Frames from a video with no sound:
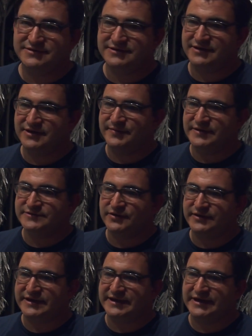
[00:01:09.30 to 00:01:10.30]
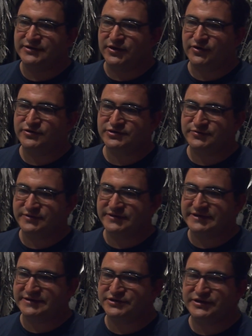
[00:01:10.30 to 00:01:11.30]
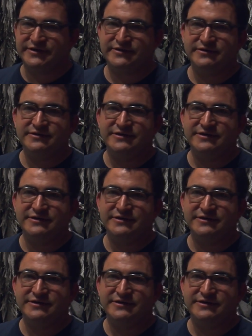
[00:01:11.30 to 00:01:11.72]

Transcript: um, is only getting larger with each year,